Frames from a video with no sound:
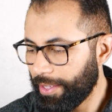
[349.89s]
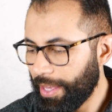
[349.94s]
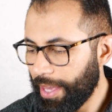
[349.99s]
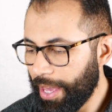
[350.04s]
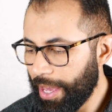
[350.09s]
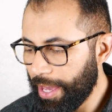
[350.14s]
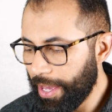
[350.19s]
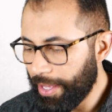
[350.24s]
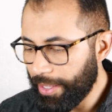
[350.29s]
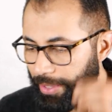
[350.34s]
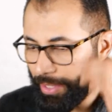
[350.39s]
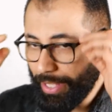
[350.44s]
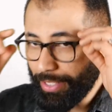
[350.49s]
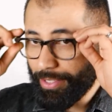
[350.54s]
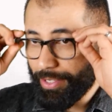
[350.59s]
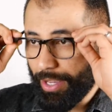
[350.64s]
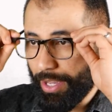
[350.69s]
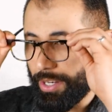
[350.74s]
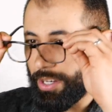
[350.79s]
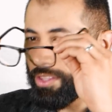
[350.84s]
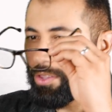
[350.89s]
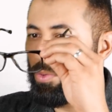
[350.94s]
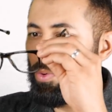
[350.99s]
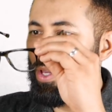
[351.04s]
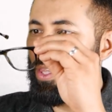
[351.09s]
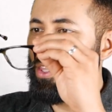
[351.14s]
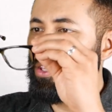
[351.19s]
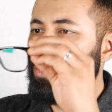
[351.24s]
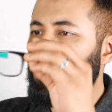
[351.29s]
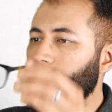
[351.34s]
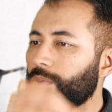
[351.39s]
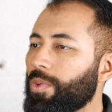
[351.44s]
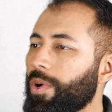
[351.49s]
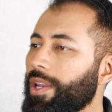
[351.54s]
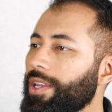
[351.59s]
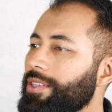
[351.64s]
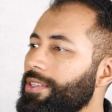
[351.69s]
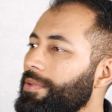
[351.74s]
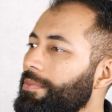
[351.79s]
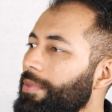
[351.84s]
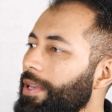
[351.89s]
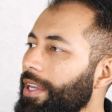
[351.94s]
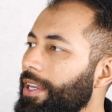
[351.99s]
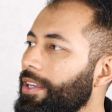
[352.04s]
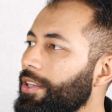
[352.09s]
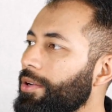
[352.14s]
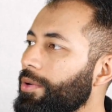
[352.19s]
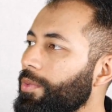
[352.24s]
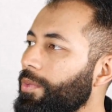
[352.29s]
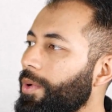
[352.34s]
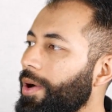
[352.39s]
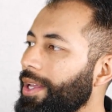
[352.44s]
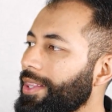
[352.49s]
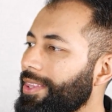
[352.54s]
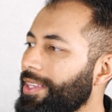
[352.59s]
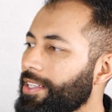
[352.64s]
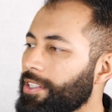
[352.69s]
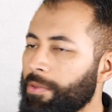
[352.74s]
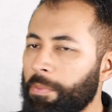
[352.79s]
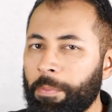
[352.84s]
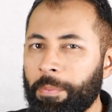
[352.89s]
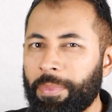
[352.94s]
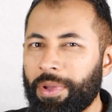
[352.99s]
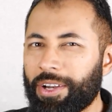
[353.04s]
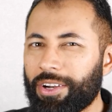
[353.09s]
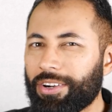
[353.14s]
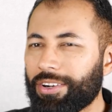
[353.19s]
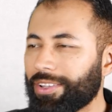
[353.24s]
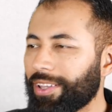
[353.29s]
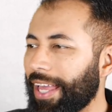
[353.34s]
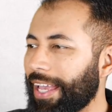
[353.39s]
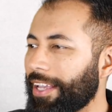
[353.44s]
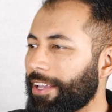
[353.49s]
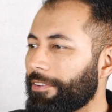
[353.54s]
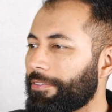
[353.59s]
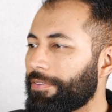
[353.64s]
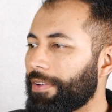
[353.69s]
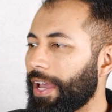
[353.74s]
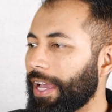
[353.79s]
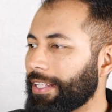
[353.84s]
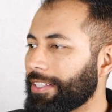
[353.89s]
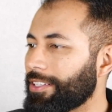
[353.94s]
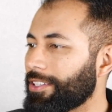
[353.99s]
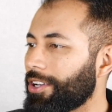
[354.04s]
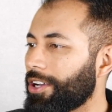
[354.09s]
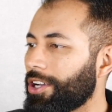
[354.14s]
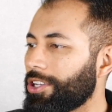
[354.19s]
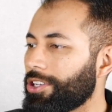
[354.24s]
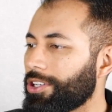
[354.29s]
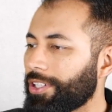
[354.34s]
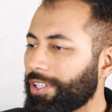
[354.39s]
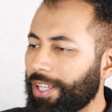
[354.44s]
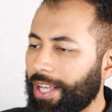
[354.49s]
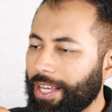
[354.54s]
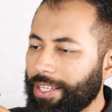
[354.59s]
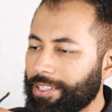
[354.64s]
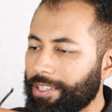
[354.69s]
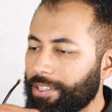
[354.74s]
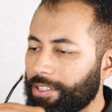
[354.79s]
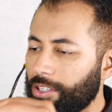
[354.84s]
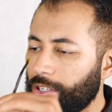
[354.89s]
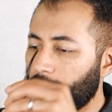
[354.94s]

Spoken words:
And that's kind of the way that you would want it to be. You don't want this mirror-like effect on your glasses.